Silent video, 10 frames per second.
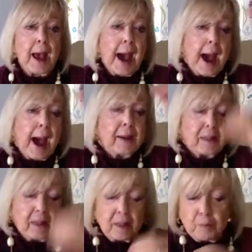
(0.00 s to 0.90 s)
hat
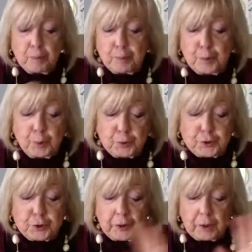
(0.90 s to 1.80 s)
and
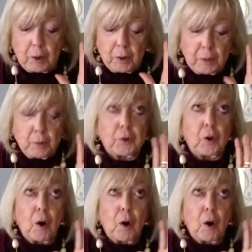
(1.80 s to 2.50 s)
boots, and he was